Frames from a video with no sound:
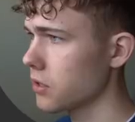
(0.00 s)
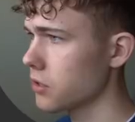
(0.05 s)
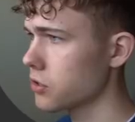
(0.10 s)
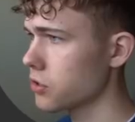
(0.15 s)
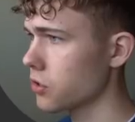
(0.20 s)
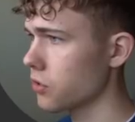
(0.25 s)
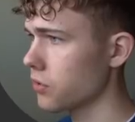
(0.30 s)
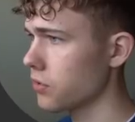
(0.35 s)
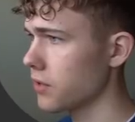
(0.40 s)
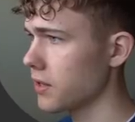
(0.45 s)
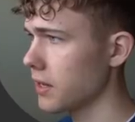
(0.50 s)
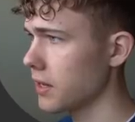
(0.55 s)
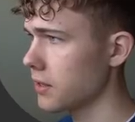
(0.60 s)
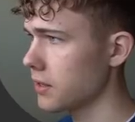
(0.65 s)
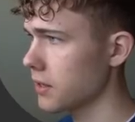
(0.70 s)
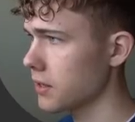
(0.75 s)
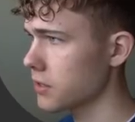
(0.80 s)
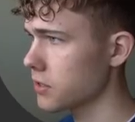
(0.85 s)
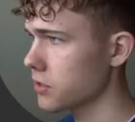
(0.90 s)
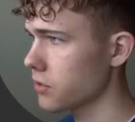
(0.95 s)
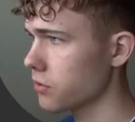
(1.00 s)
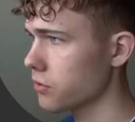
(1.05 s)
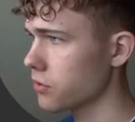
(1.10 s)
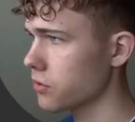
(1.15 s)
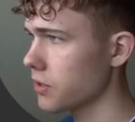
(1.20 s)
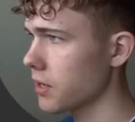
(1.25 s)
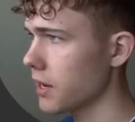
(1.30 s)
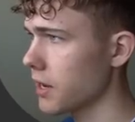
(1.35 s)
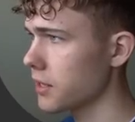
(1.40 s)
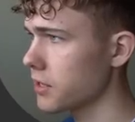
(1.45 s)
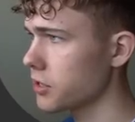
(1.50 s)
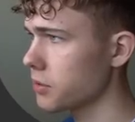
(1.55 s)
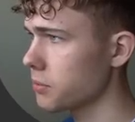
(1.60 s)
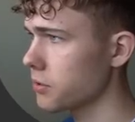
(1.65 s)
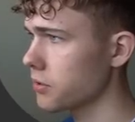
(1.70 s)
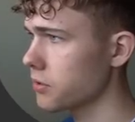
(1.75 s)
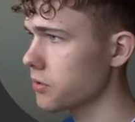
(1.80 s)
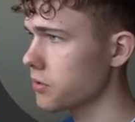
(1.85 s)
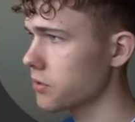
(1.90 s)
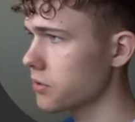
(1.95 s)
So the index goes to the
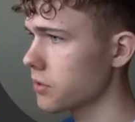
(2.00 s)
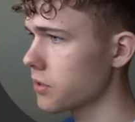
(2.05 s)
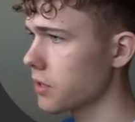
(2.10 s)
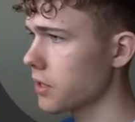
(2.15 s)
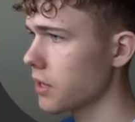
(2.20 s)
attribute.